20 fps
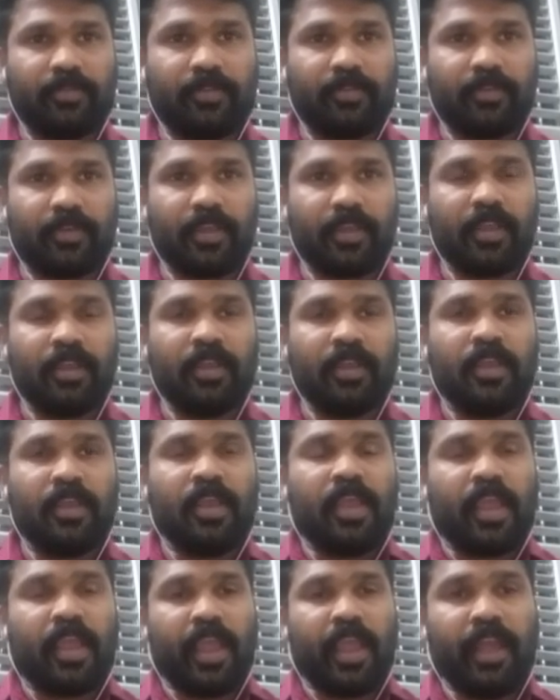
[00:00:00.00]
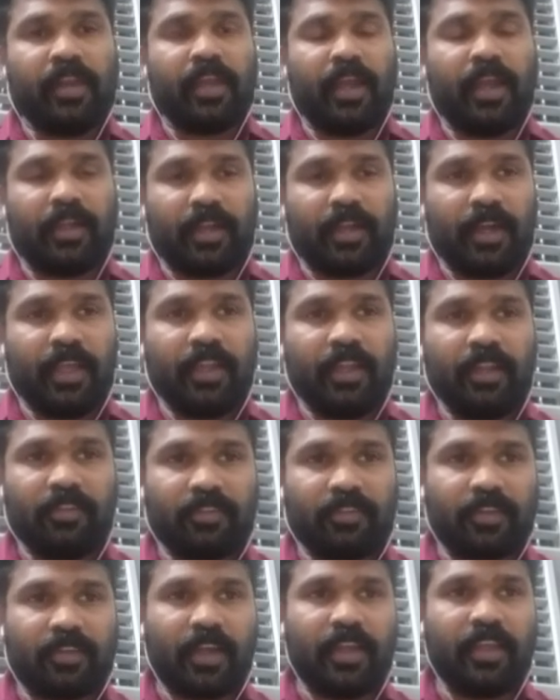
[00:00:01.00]
Okay, and underline and
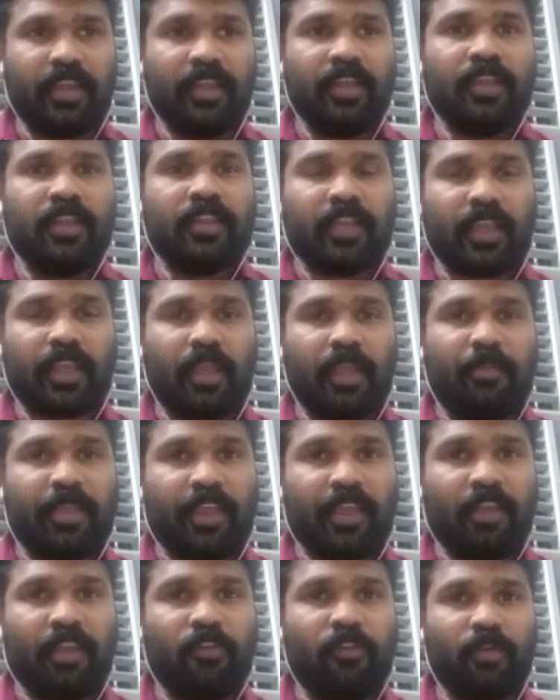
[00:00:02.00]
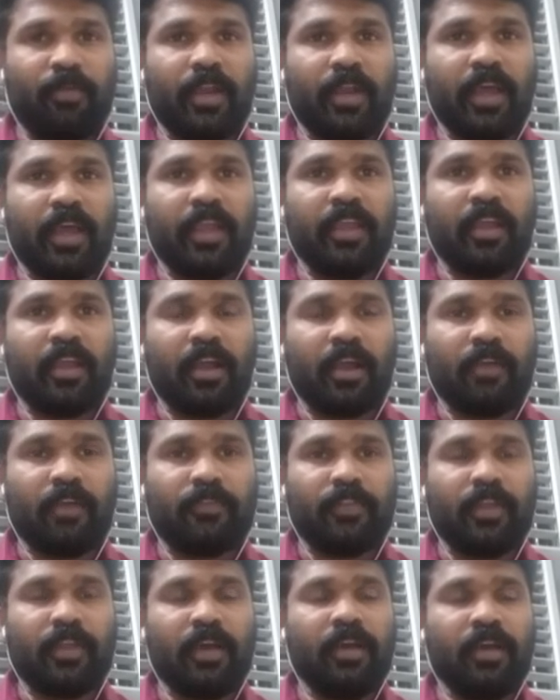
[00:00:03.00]
study the chemical formulae
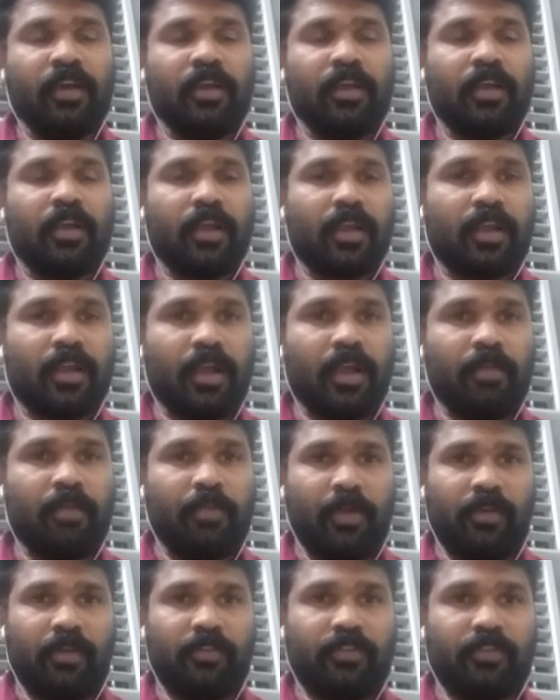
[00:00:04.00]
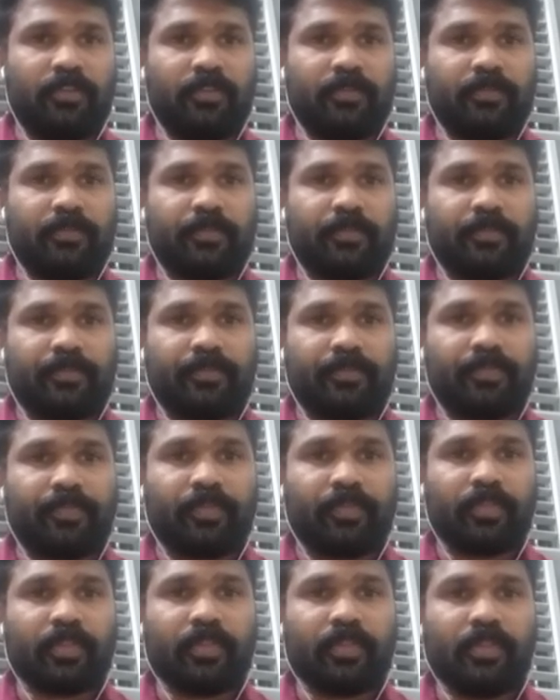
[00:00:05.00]
of the compounds.
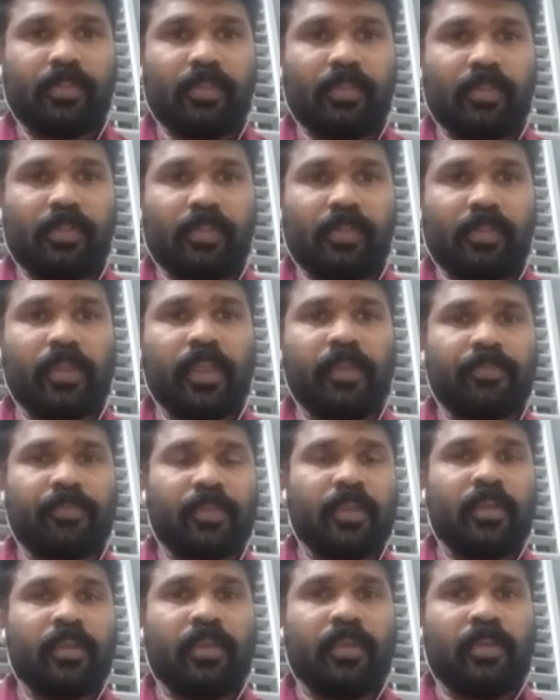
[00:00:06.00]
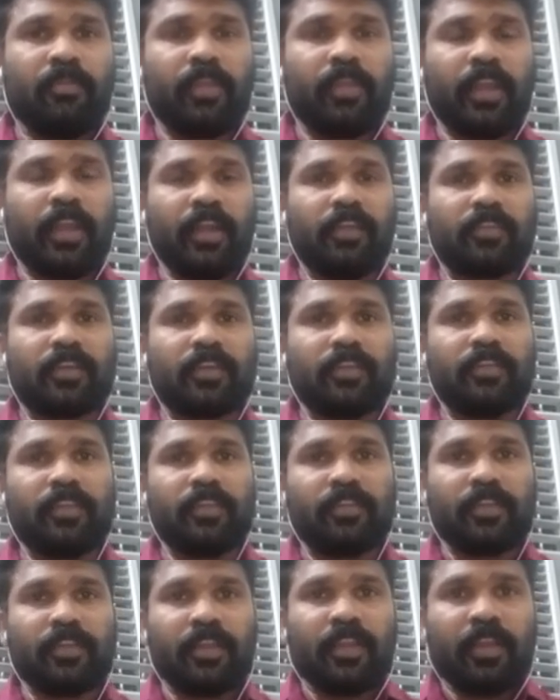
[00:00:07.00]
Okay, we can discuss
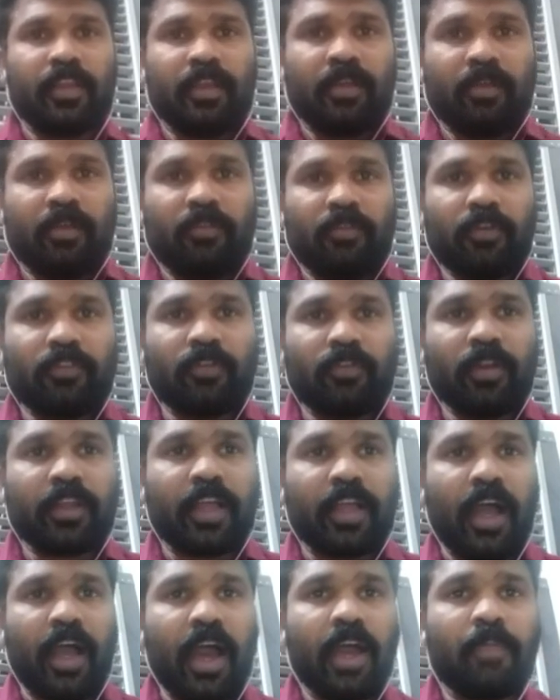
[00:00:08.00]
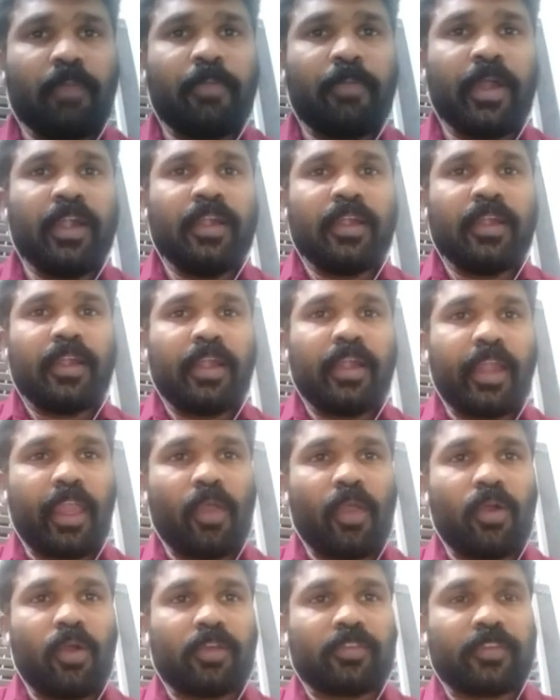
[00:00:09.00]
this. First one, carbon
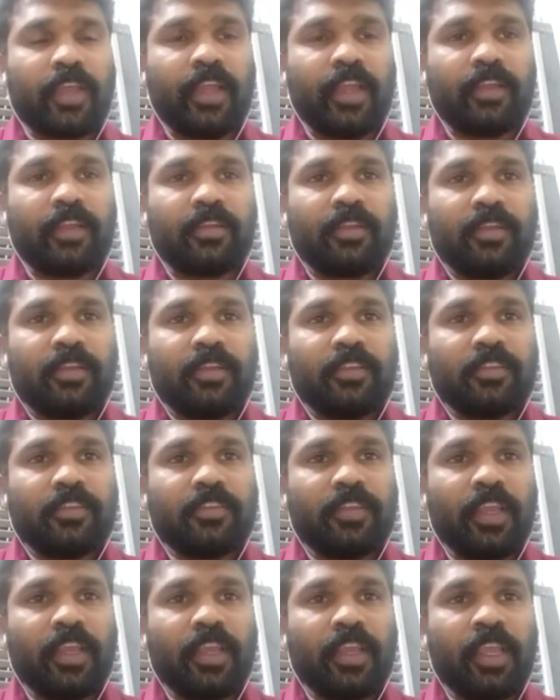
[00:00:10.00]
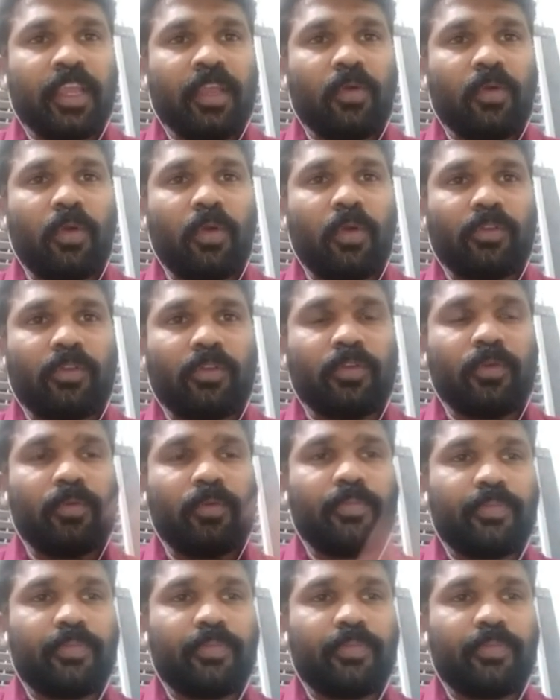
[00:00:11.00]
dioxide, CO2.